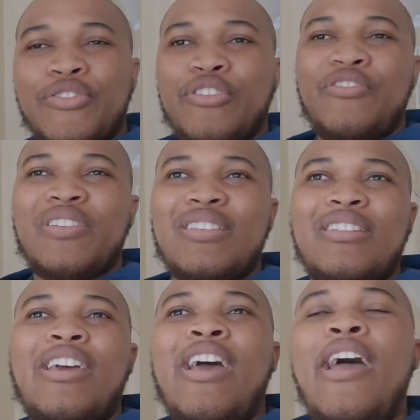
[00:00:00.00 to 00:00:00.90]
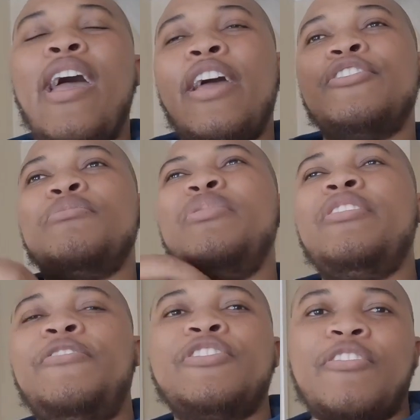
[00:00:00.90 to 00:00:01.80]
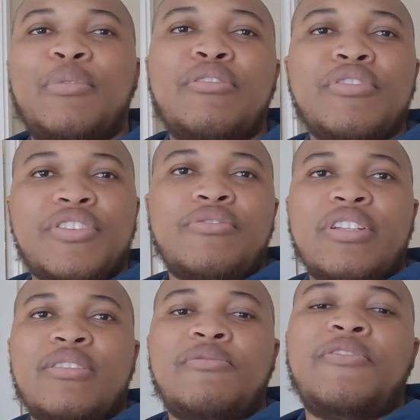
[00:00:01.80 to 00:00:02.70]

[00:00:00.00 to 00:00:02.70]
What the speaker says: serviced, and to me it feels a bit restrictive.